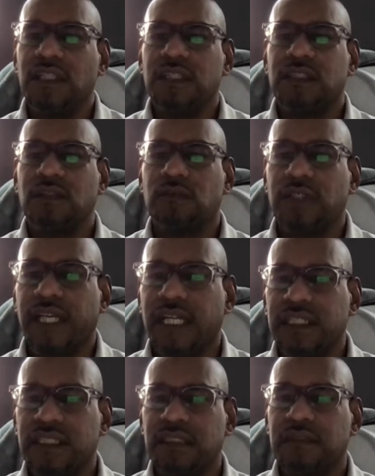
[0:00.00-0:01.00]
So we'll
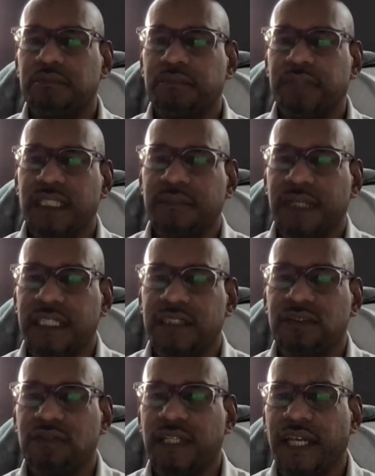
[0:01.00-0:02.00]
catch the Bucks minus
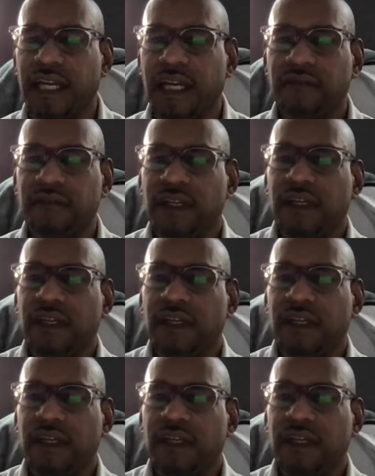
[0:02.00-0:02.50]
2.5.